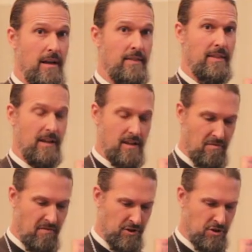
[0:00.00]
In the
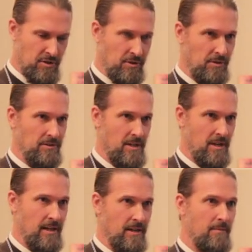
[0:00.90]
confessional
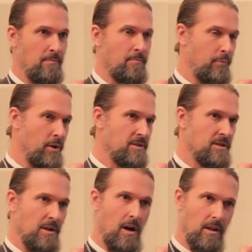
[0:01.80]
today,
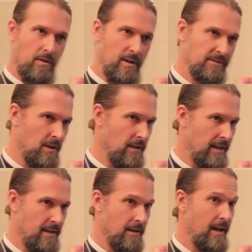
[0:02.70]
priests all across our
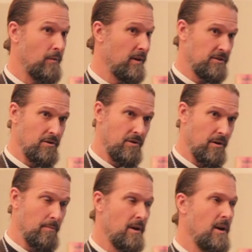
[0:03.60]
land and Western
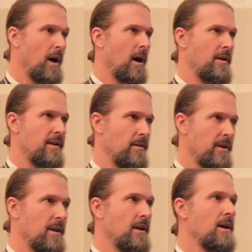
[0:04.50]
Europe are
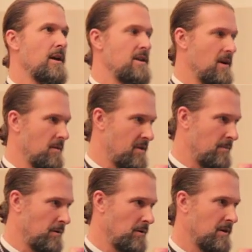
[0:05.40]
hearing young
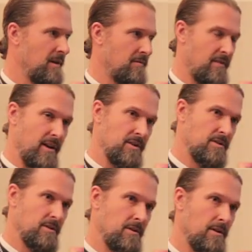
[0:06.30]
people confess